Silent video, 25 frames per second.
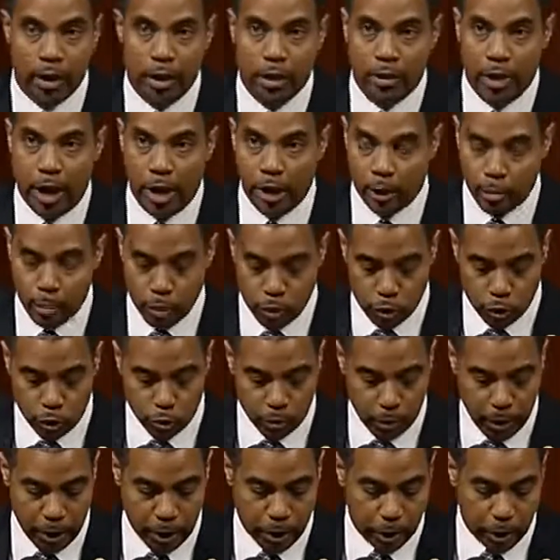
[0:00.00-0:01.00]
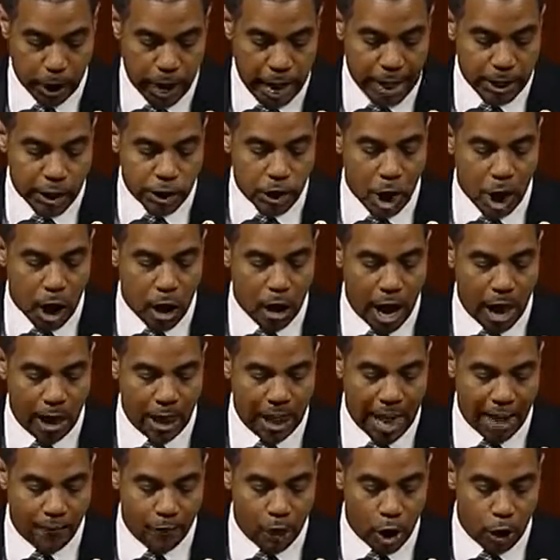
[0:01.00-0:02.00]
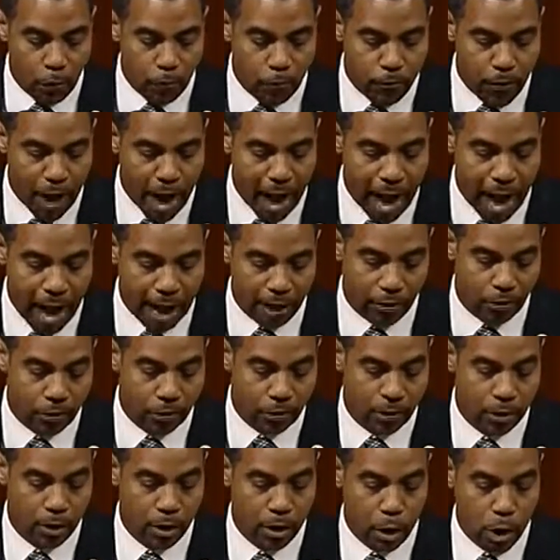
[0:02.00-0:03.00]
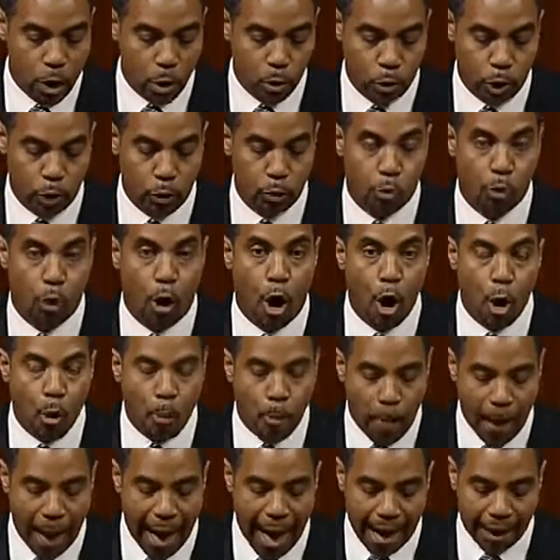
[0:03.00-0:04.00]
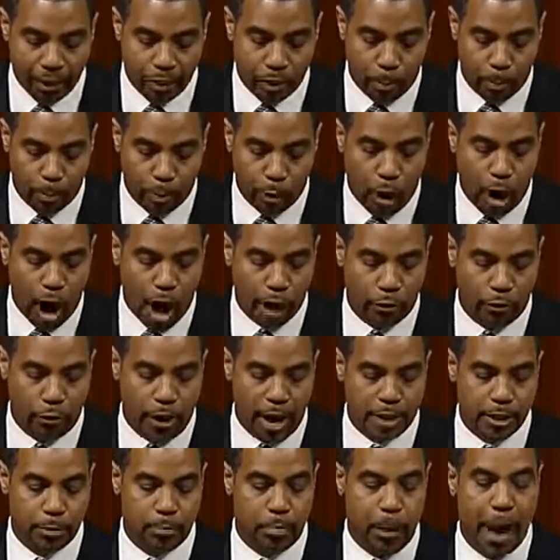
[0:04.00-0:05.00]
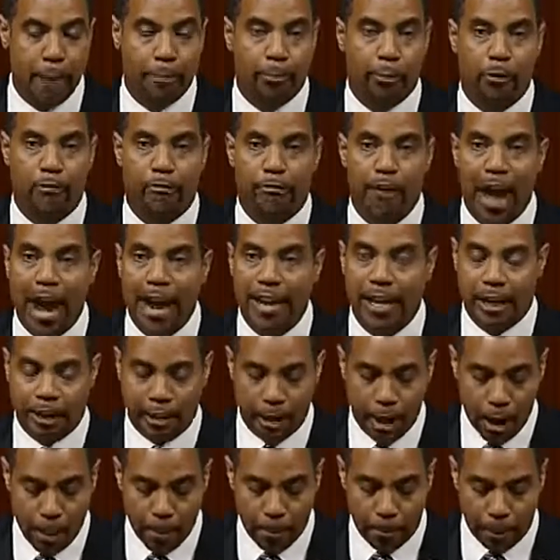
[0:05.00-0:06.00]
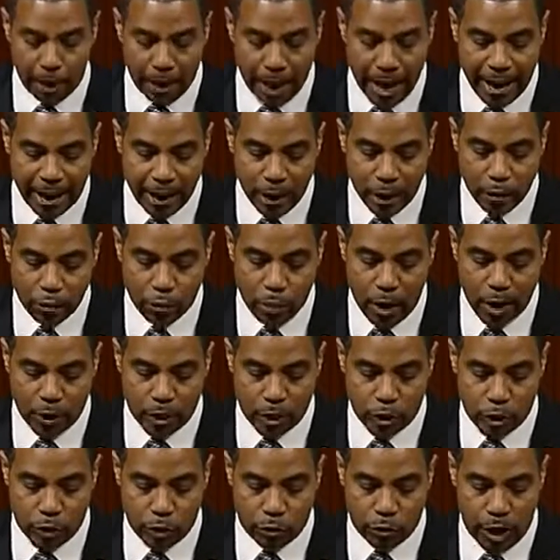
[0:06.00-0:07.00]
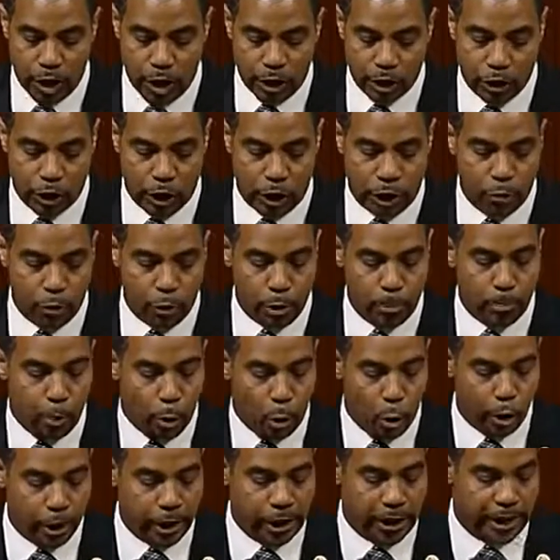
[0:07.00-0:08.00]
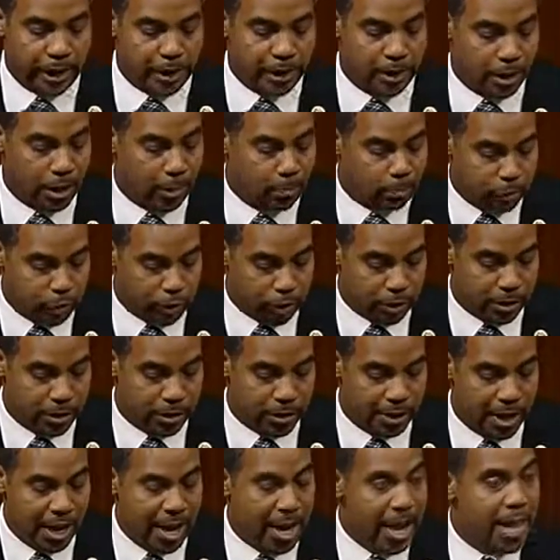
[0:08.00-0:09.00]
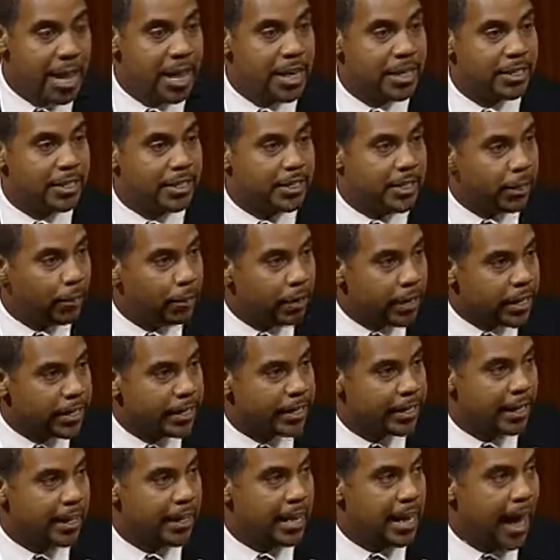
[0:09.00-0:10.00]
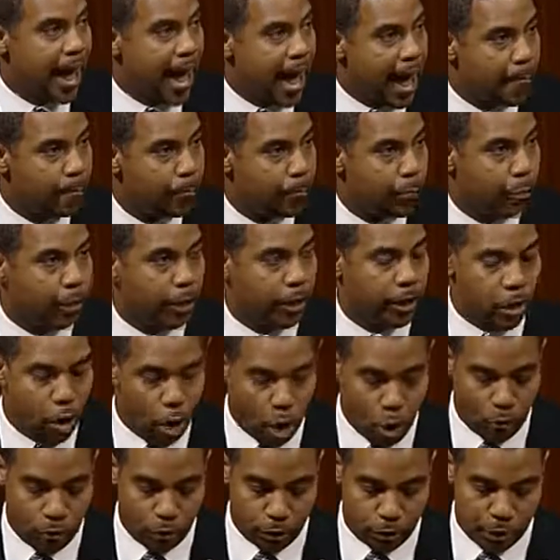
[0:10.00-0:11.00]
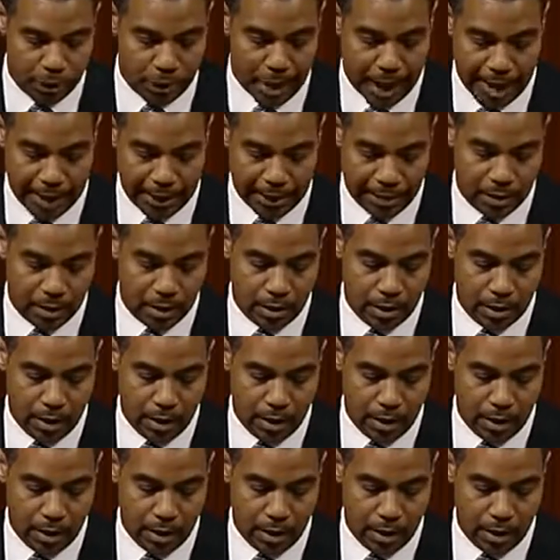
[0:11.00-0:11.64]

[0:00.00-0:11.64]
Thank you, Mr. Speaker. H.R. 1105 would roll back the progress by providing blanket registration and reporting exemptions, seriously hampering oversight.